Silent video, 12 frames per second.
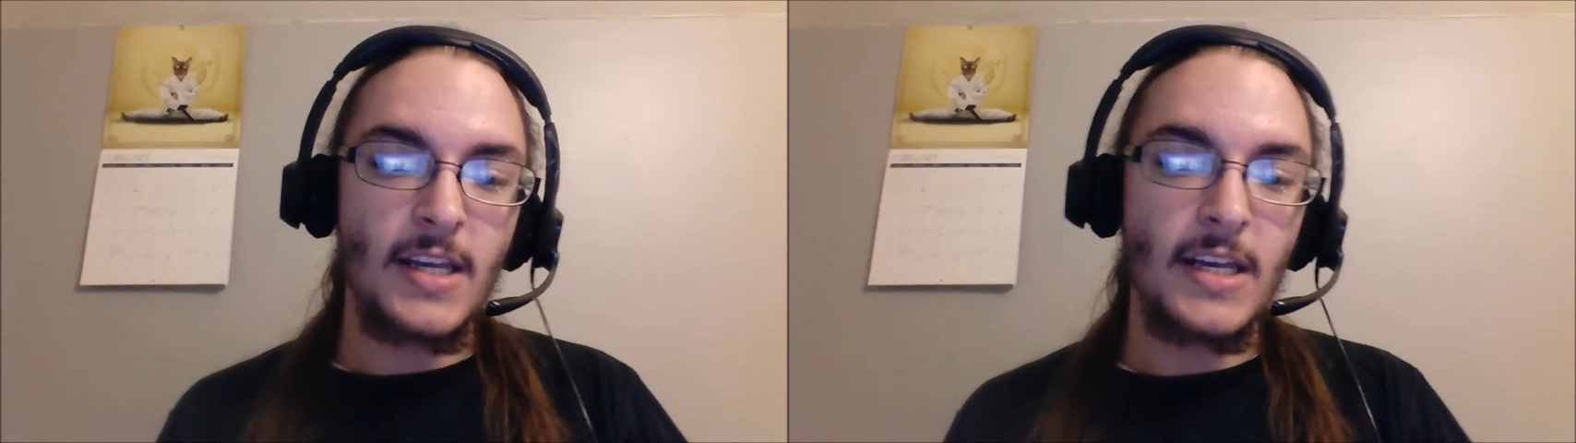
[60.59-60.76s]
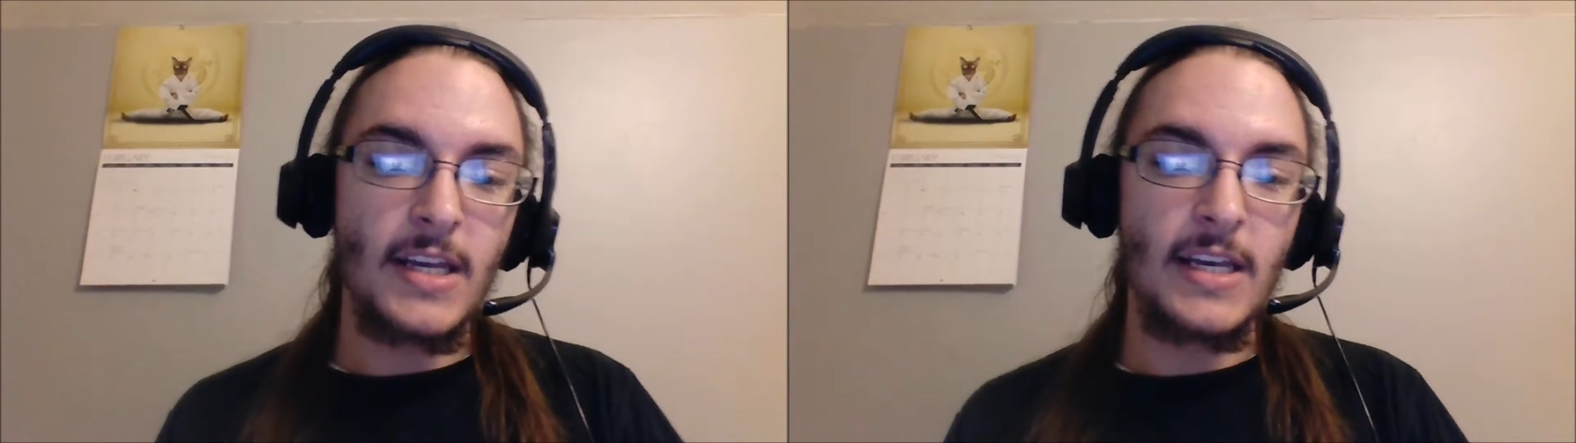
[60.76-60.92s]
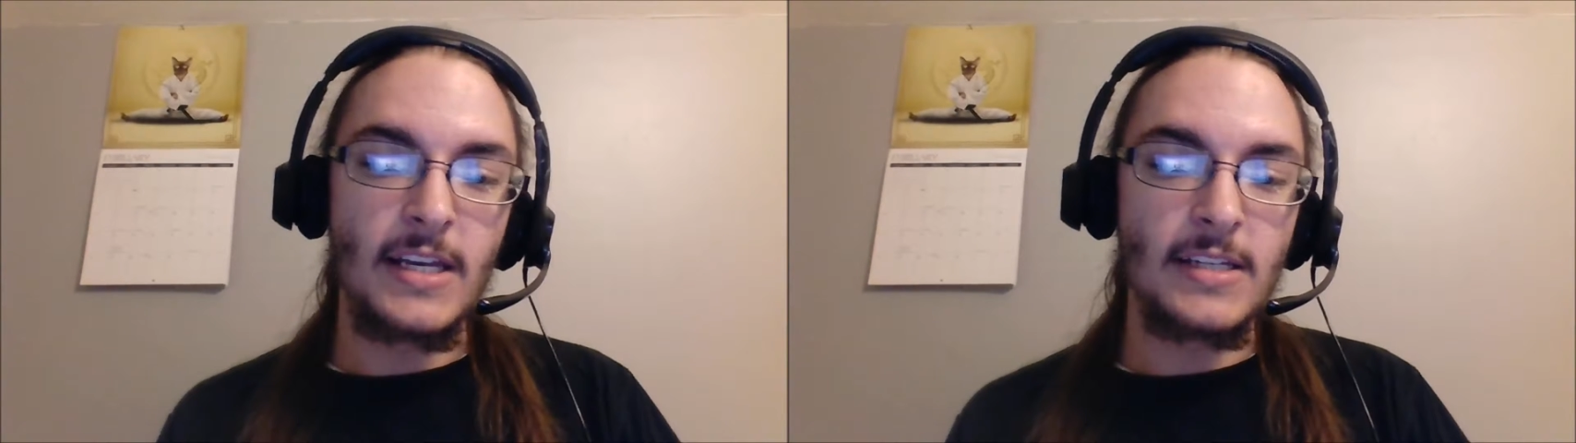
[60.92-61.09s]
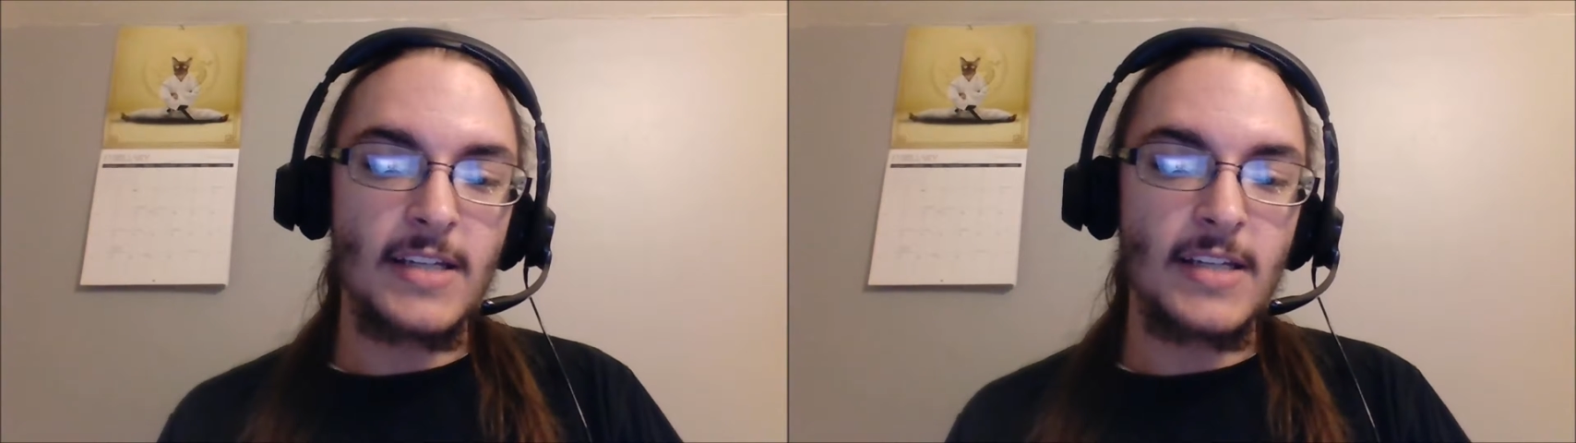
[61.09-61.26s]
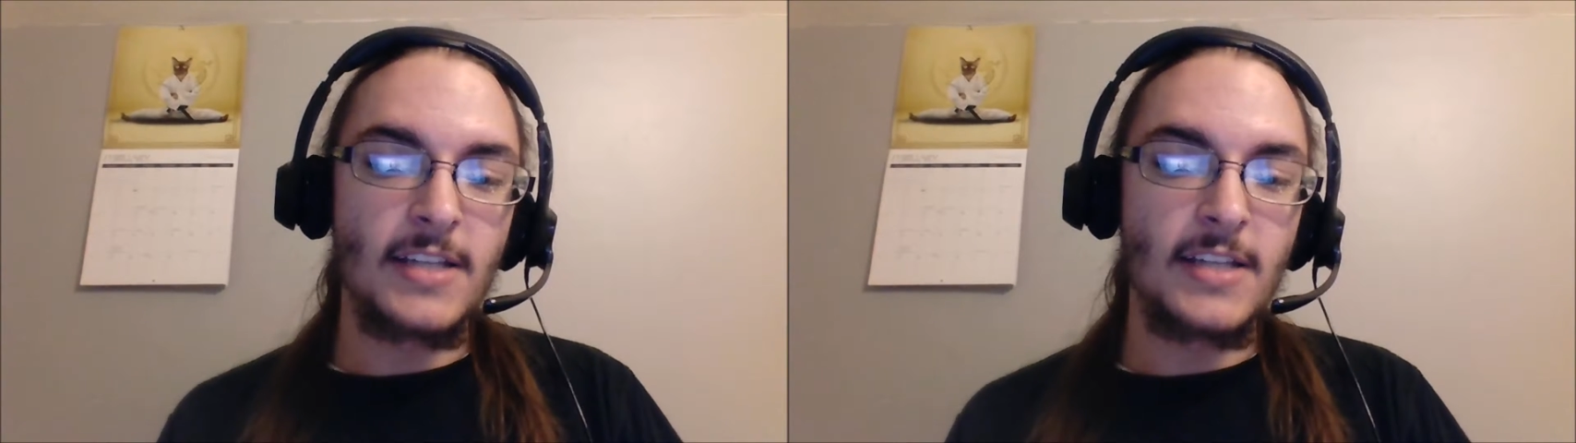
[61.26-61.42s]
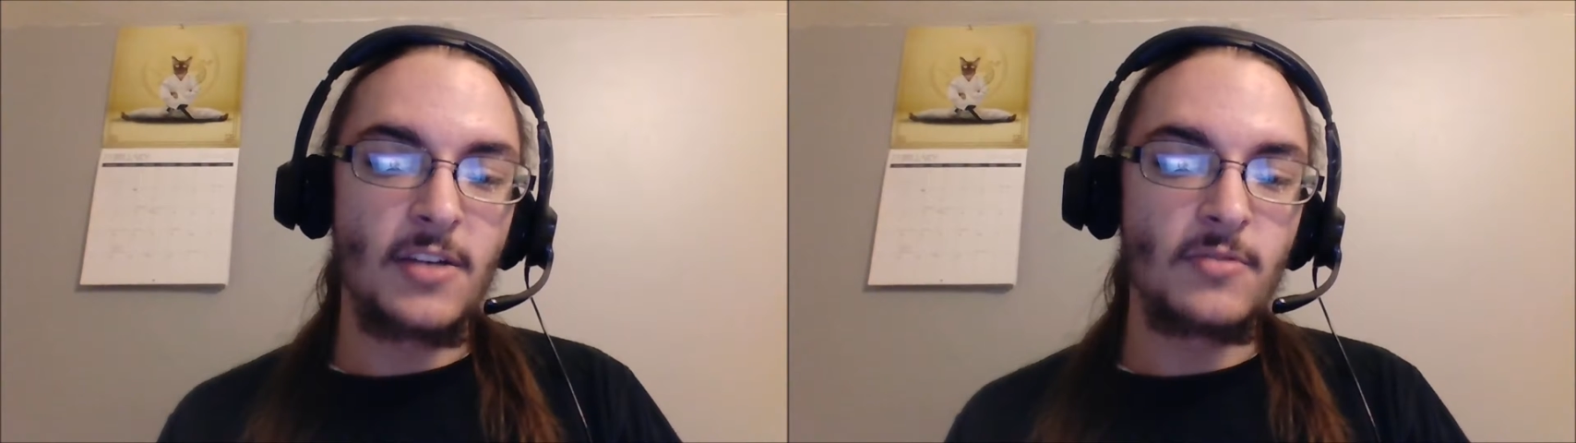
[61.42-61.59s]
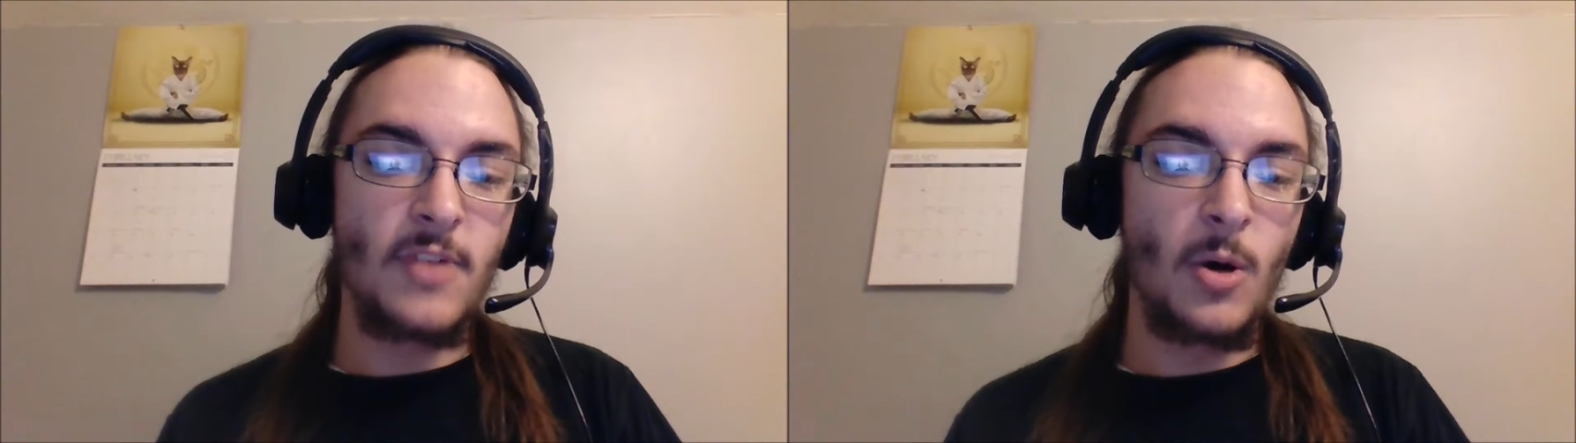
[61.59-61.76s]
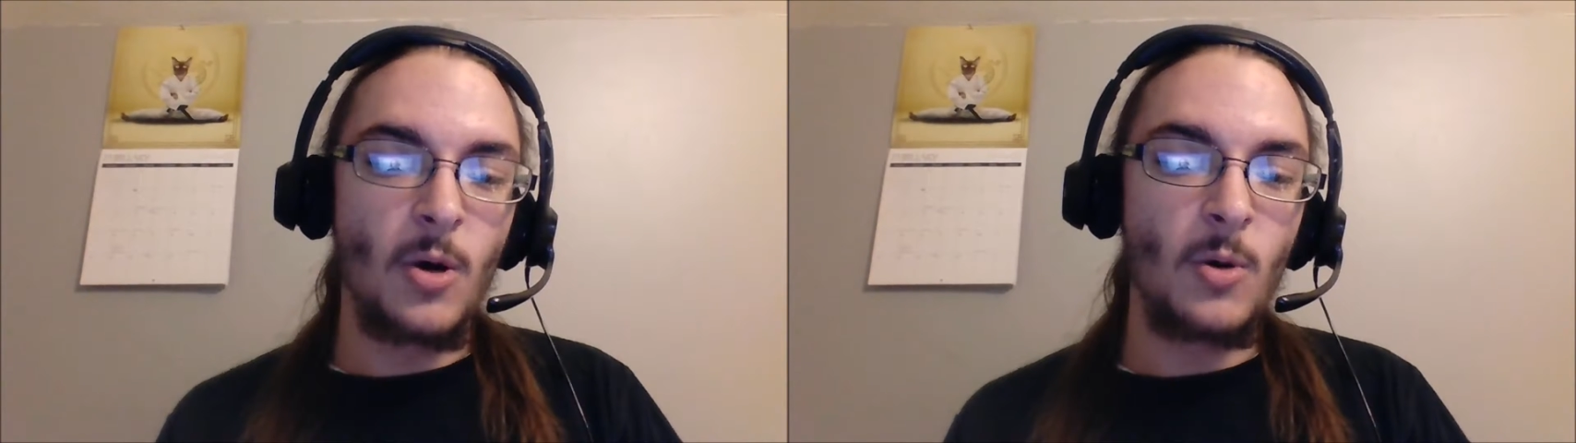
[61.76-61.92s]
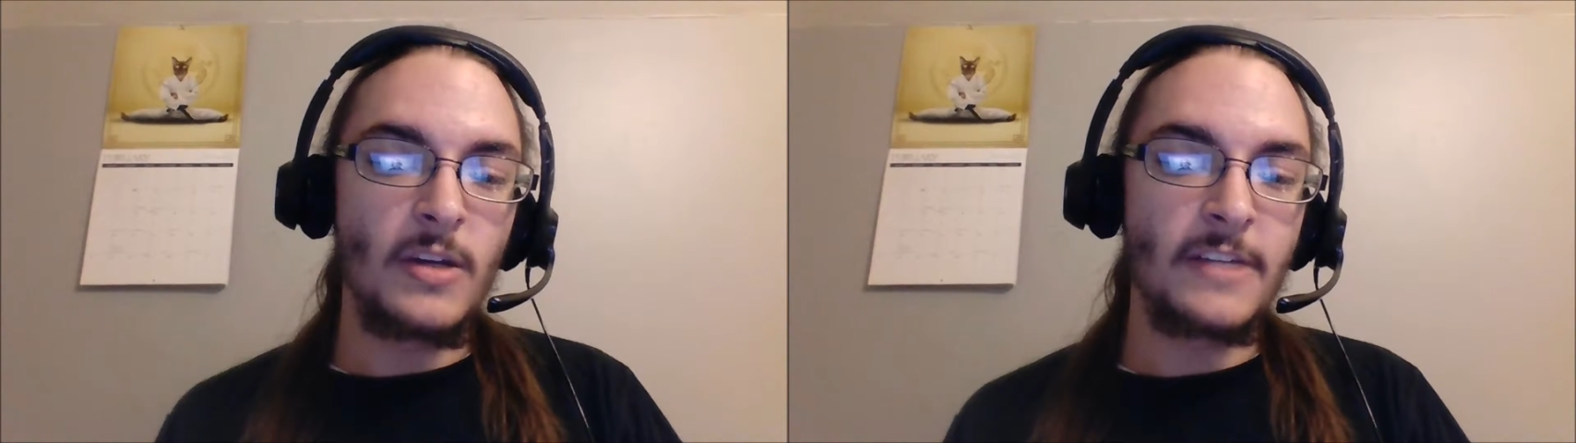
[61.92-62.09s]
and I don't know